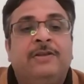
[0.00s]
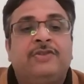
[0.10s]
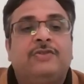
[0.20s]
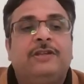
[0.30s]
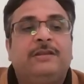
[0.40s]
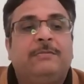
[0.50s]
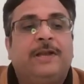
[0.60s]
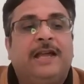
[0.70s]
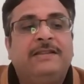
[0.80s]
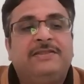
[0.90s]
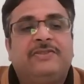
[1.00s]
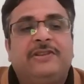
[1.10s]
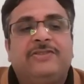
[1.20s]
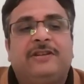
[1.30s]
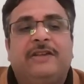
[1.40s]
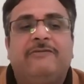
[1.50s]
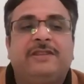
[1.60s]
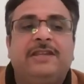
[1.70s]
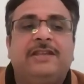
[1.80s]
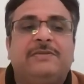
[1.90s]
So in the blank structure,
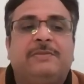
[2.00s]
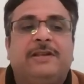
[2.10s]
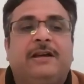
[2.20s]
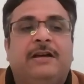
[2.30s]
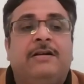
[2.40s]
everything has been